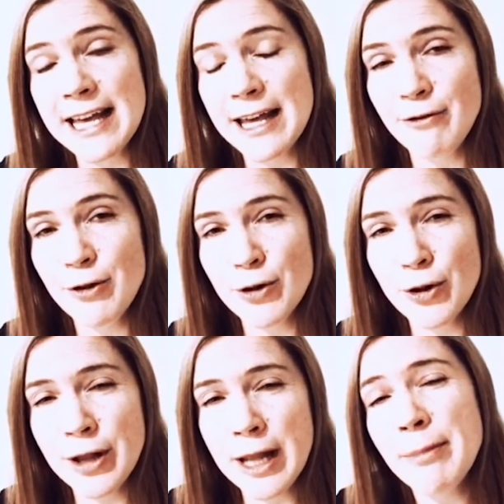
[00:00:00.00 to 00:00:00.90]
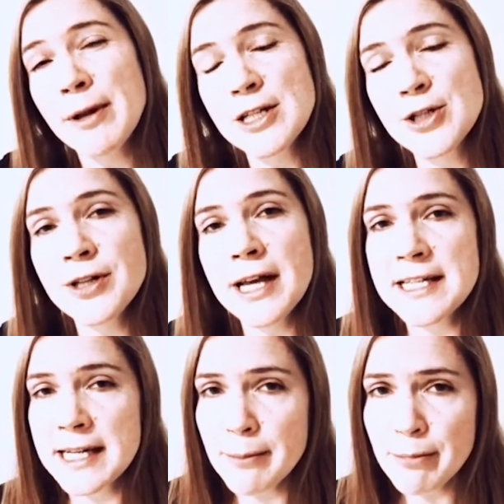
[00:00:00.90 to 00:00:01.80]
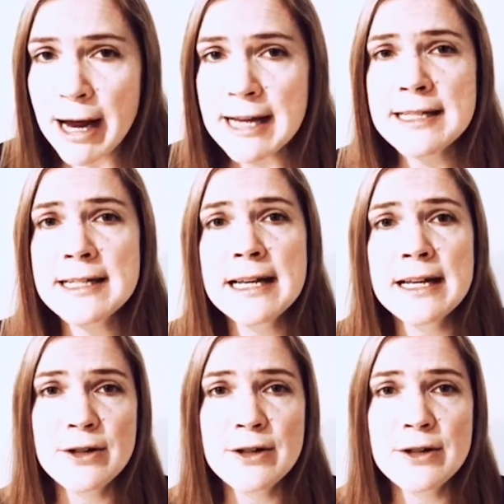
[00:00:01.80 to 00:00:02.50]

if your nipple is not getting compressed,